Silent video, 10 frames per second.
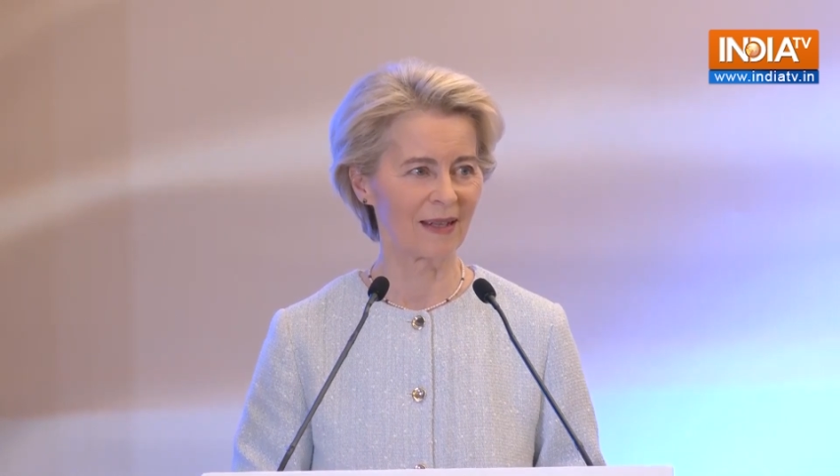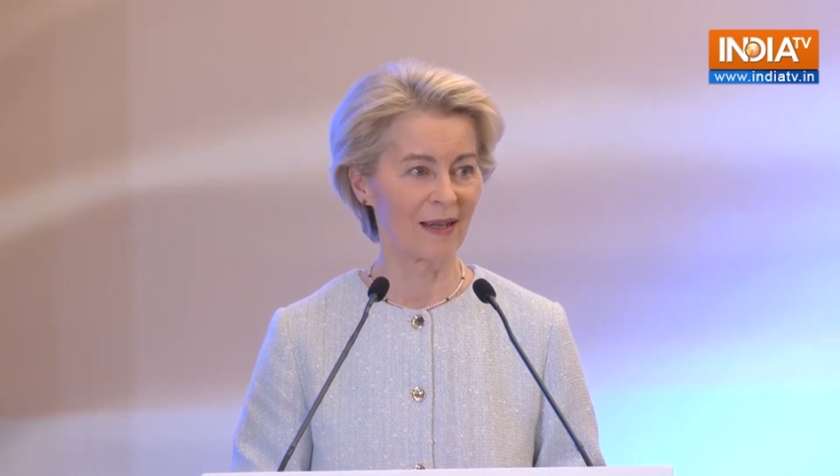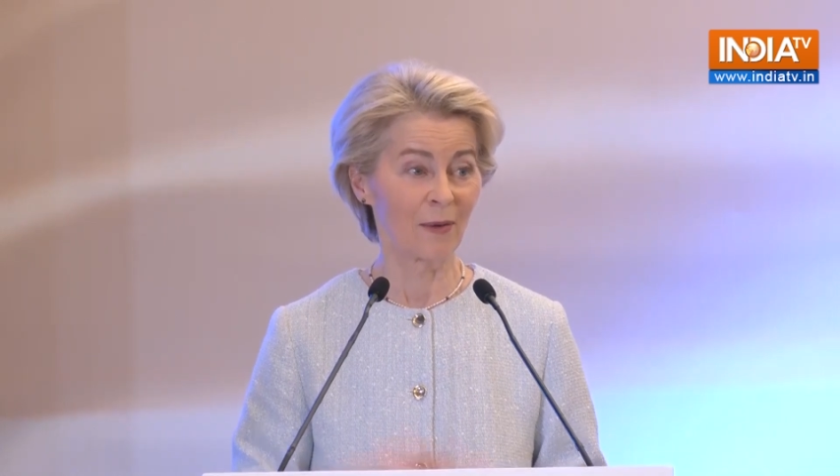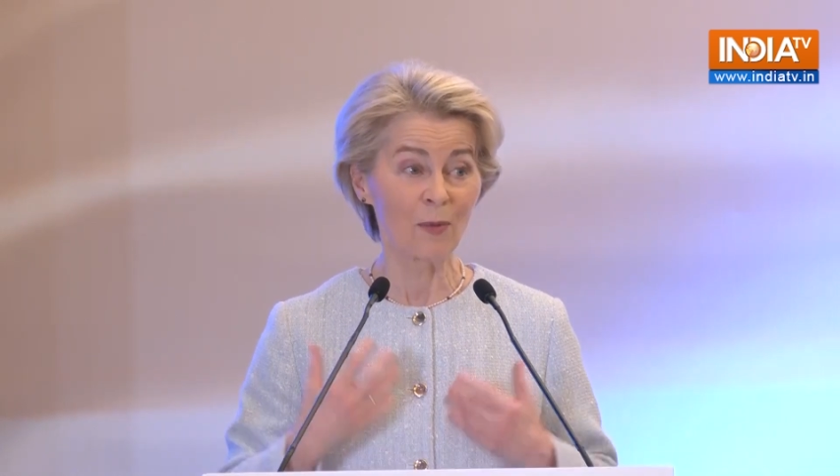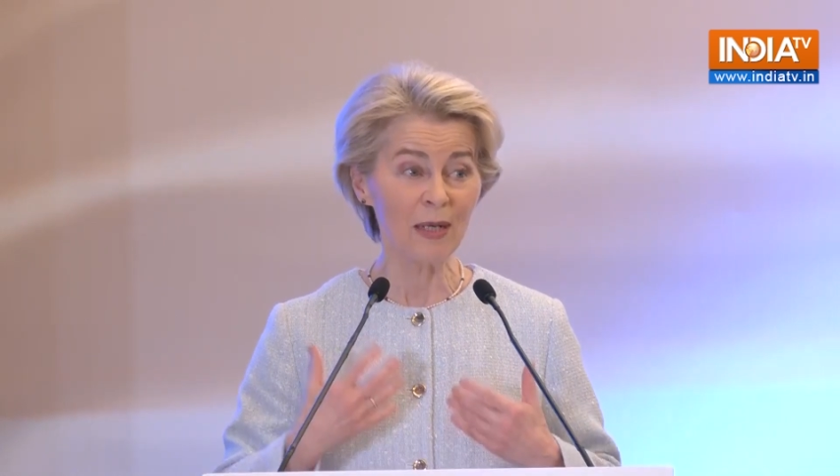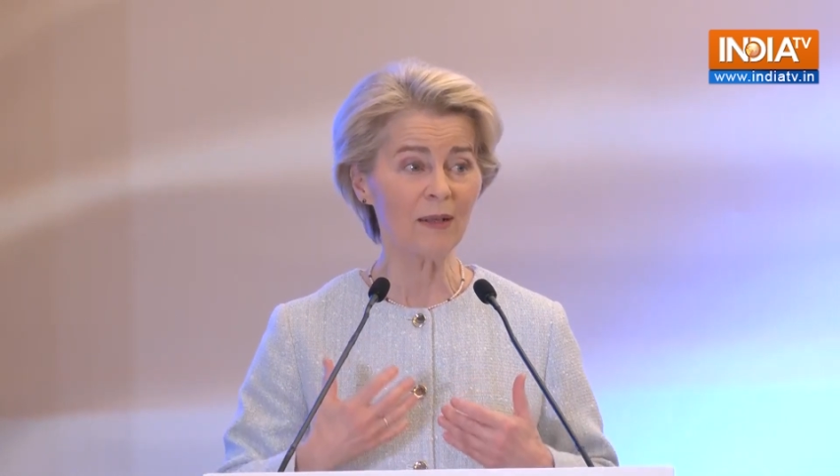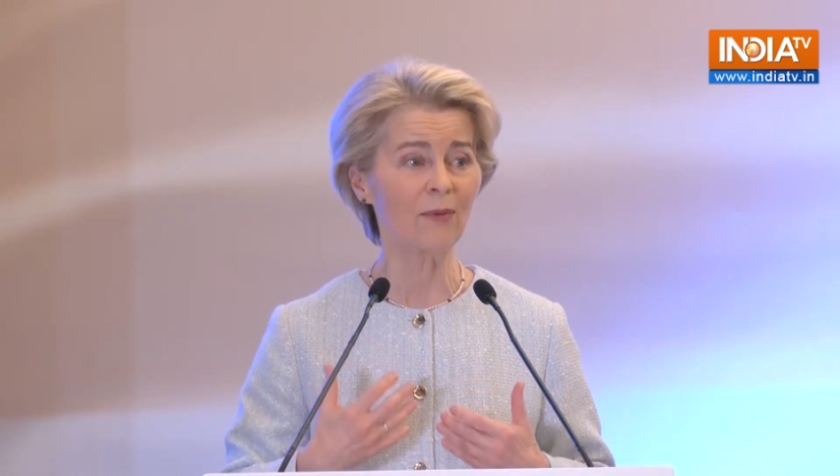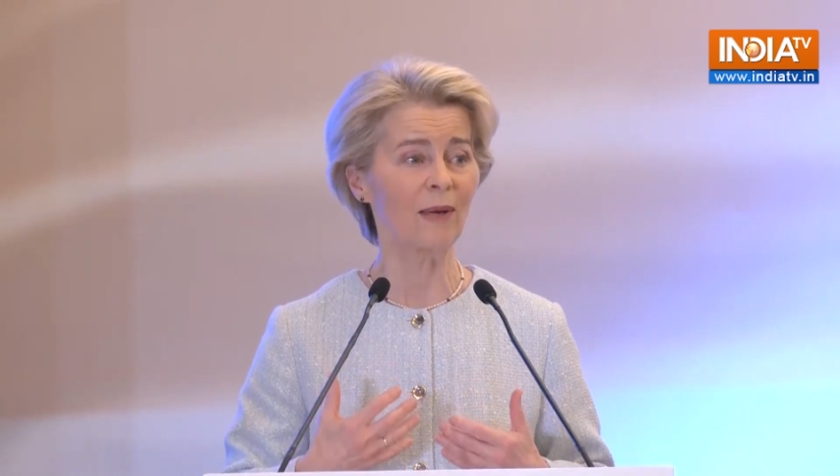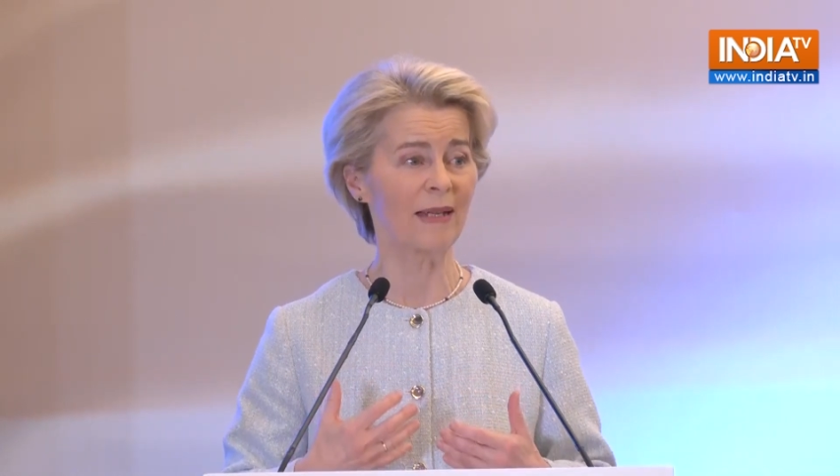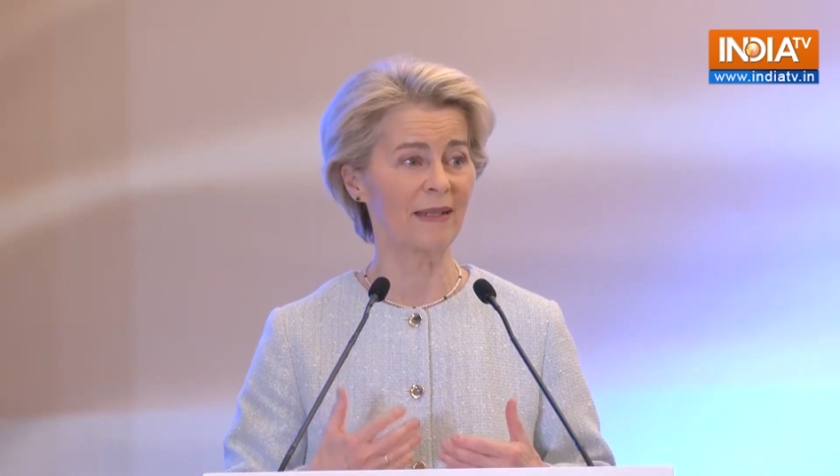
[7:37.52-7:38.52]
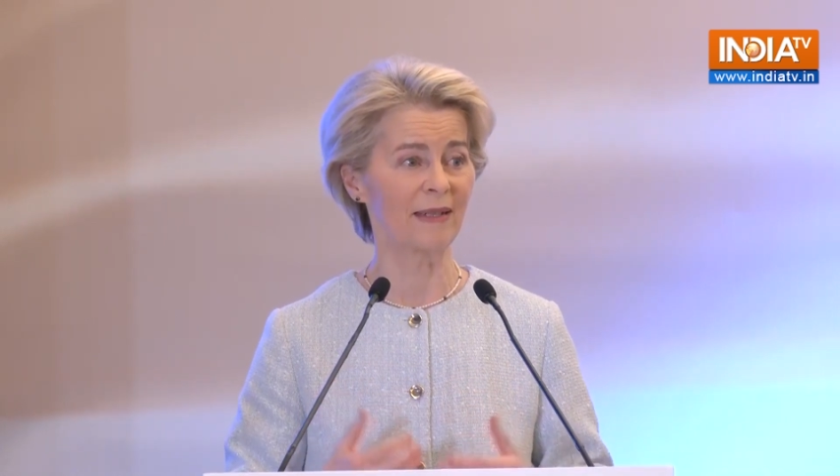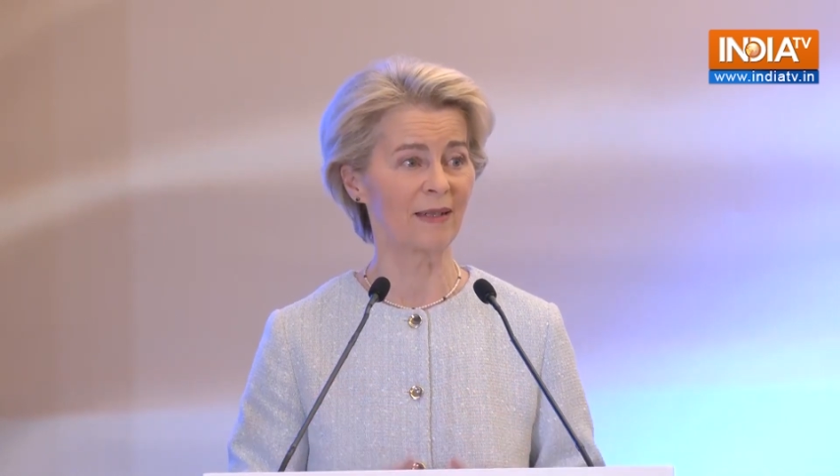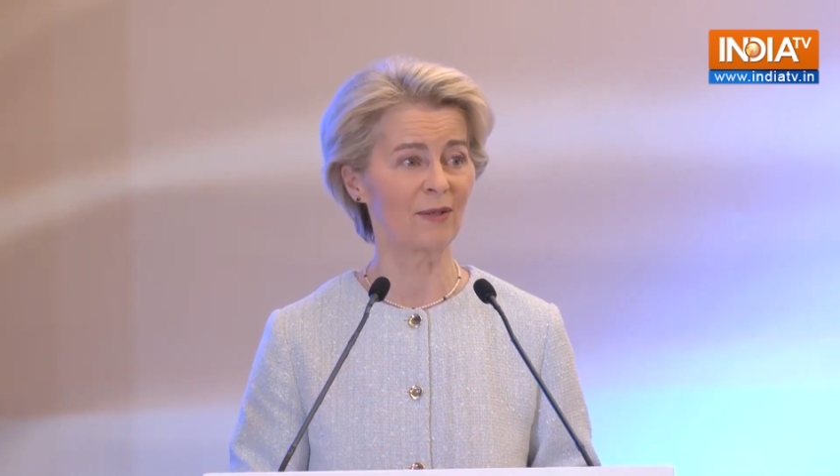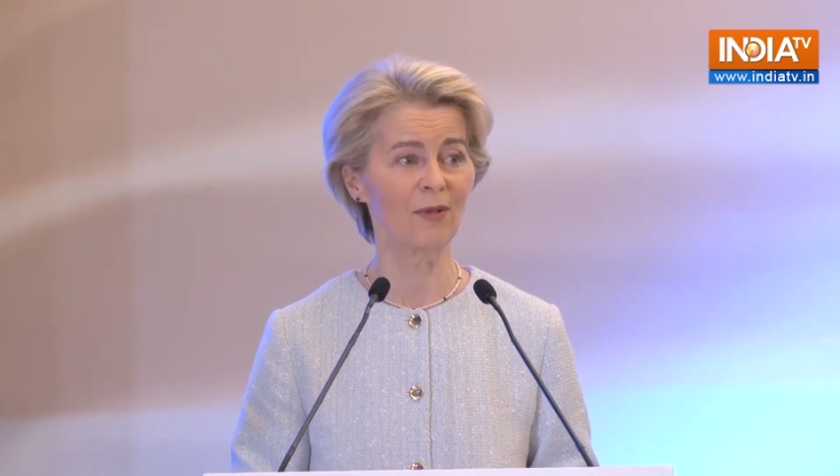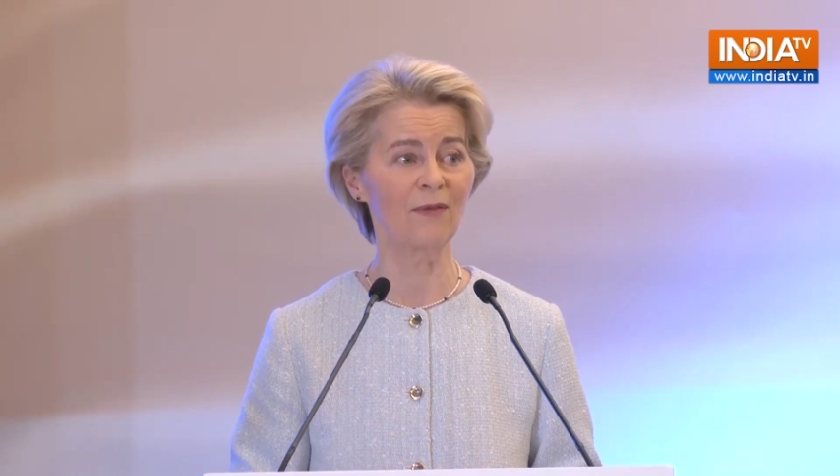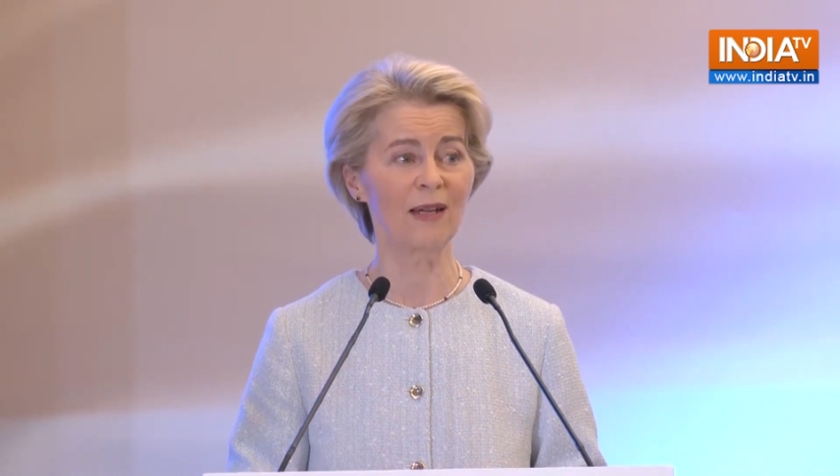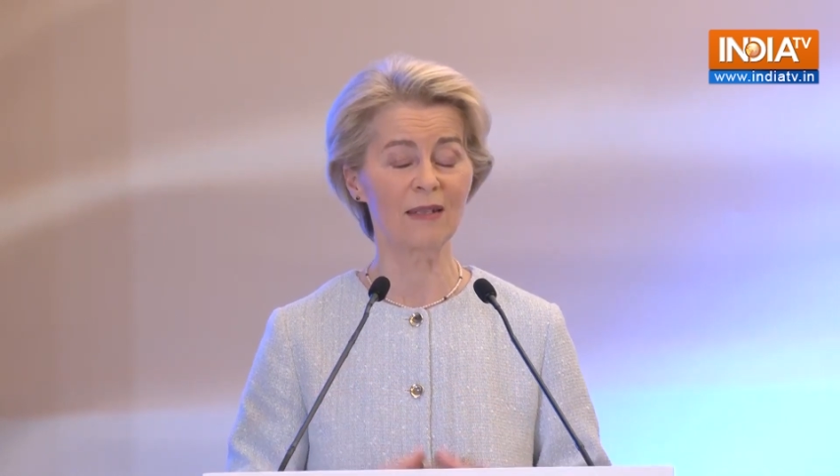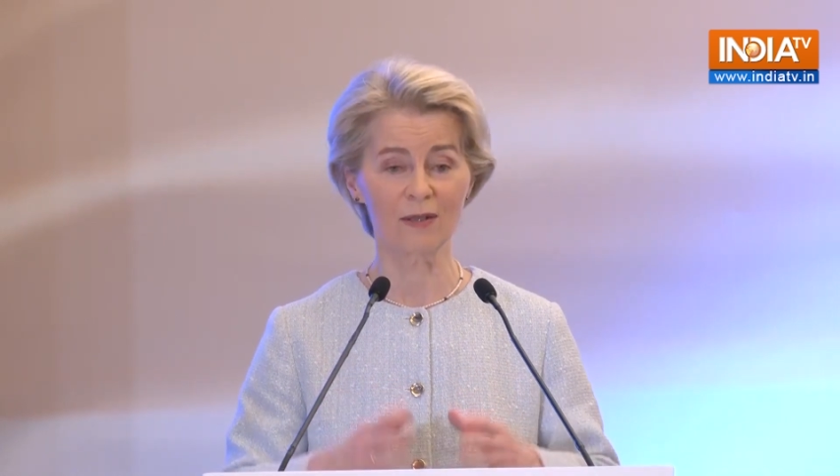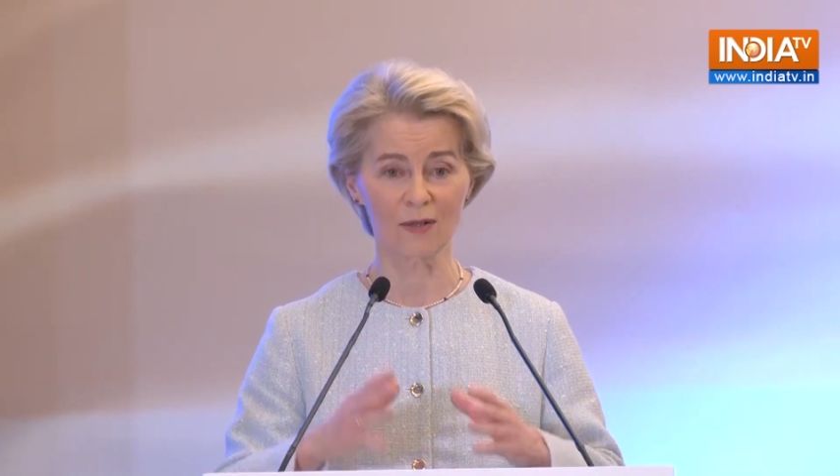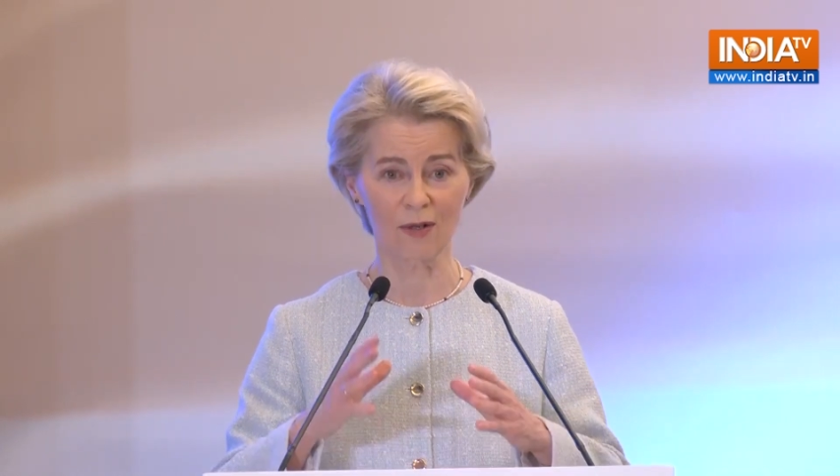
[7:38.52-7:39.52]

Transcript: We are ready to invest